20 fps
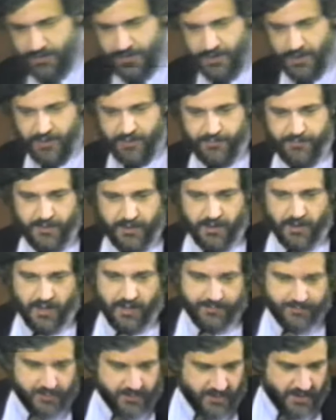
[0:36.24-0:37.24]
said to feel
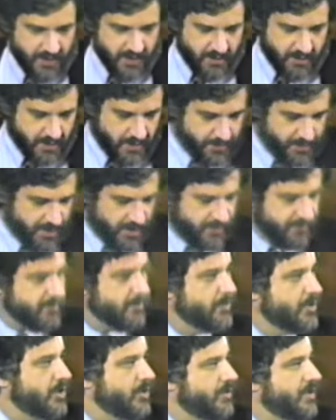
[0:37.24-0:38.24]
after they come down
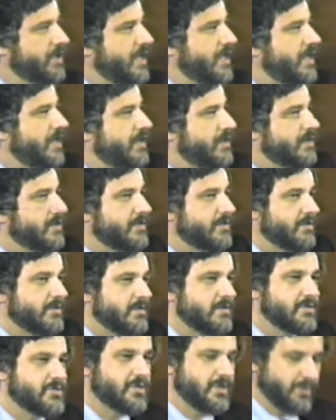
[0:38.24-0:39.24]
from cocaine and
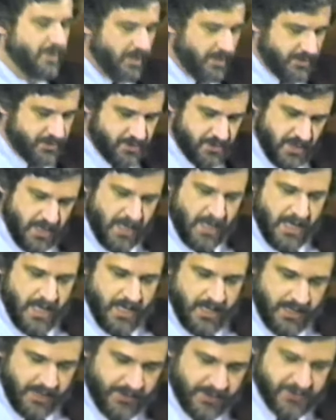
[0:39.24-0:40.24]
other stimulants.
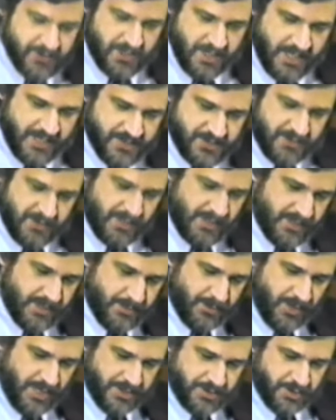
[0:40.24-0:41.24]
In this case, the
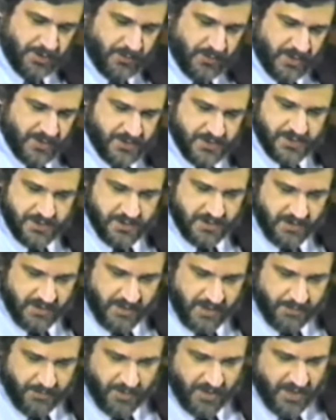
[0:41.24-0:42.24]
depression was
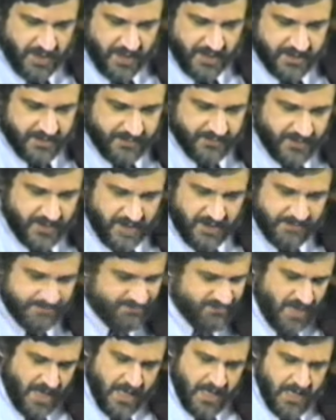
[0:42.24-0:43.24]
uh, a product of the
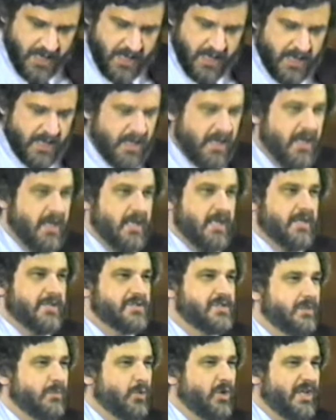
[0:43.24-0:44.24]

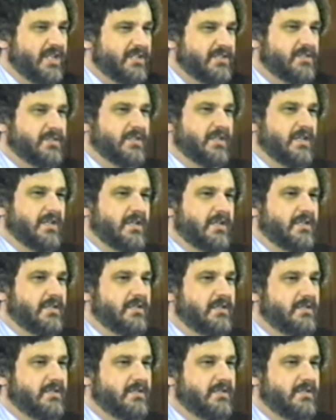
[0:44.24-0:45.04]
somewhat, uh,